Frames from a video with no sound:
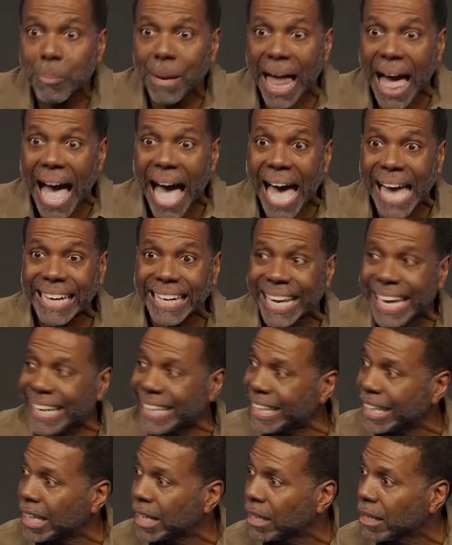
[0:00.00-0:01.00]

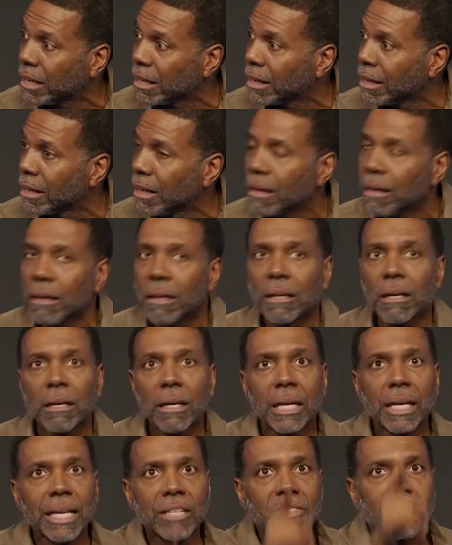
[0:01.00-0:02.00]
blinded
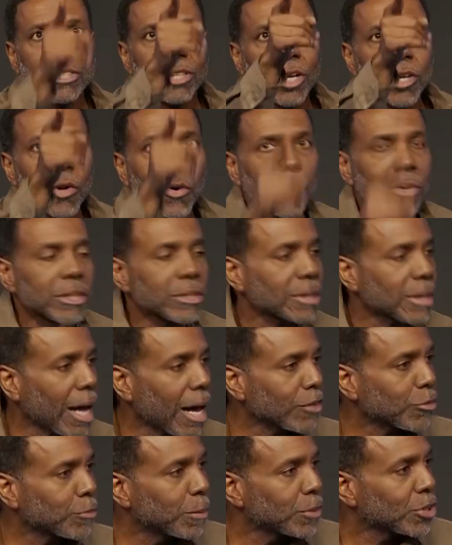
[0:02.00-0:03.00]
lest the glorious
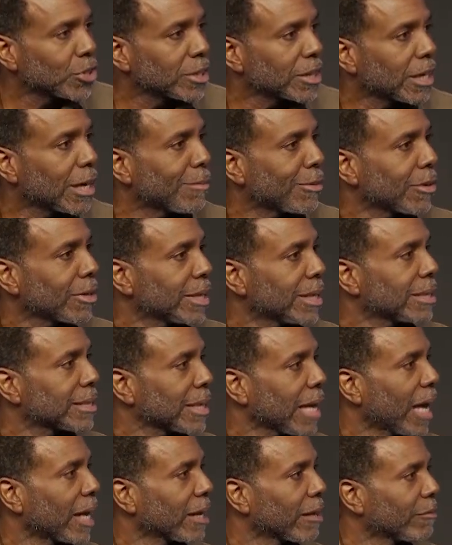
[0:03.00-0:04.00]
gospel should come on the
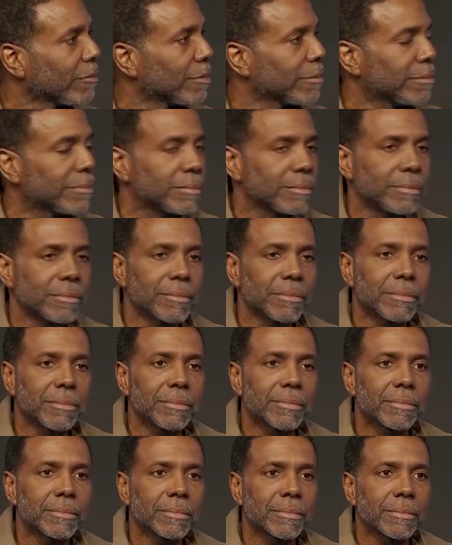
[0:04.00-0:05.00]
inside of them.
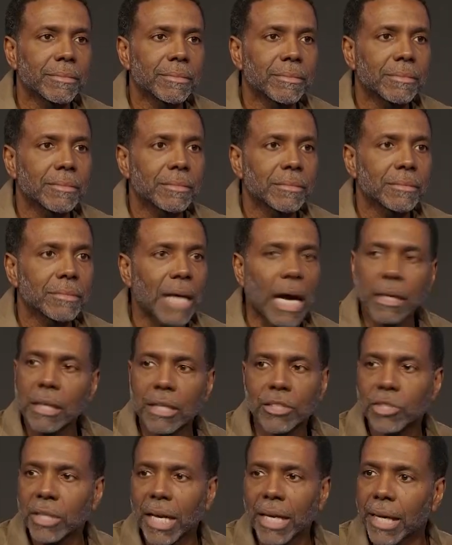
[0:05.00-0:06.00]
I don't
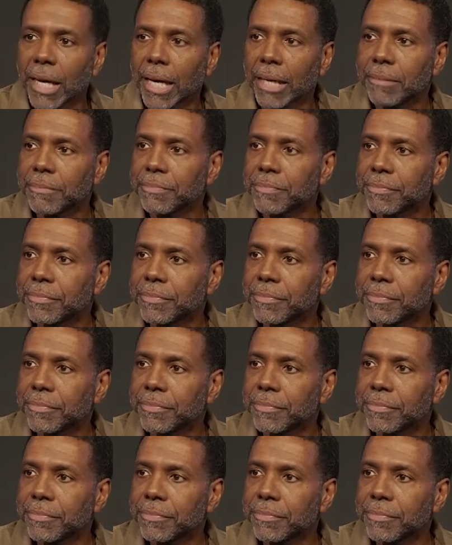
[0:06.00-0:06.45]
understand that.